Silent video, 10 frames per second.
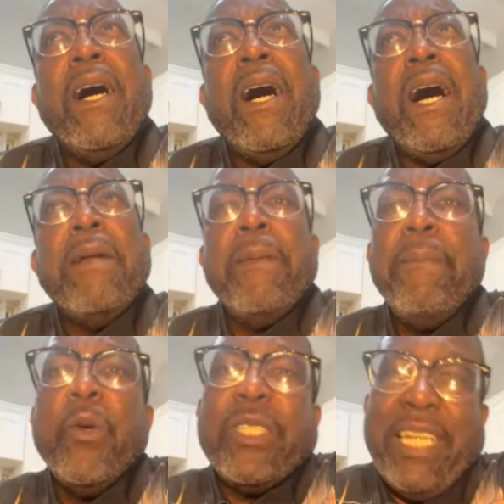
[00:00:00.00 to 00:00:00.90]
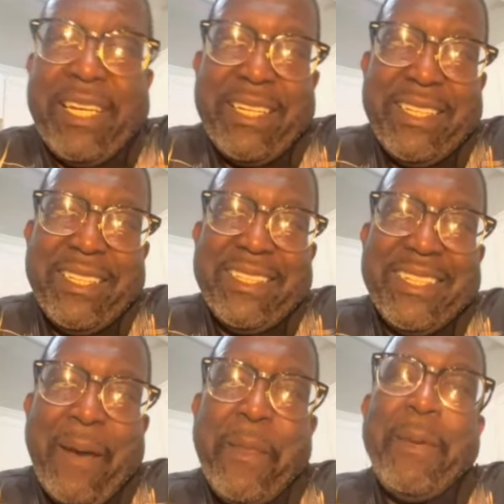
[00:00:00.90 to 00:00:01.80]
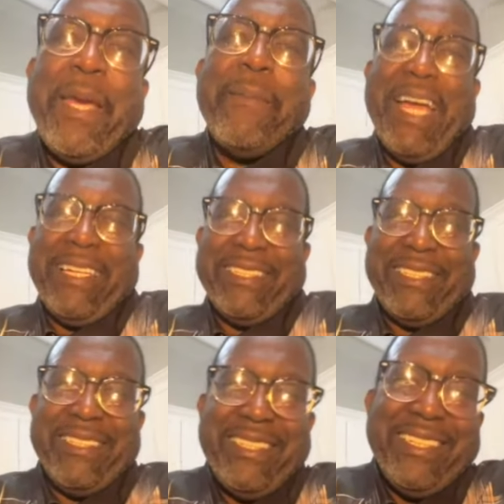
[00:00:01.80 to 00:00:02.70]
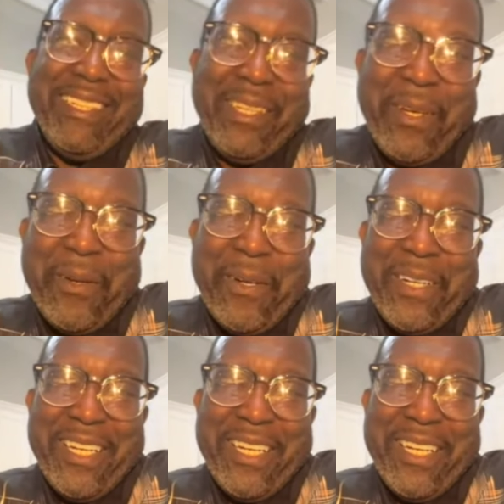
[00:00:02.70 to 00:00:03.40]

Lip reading: the music and the big bands, you know,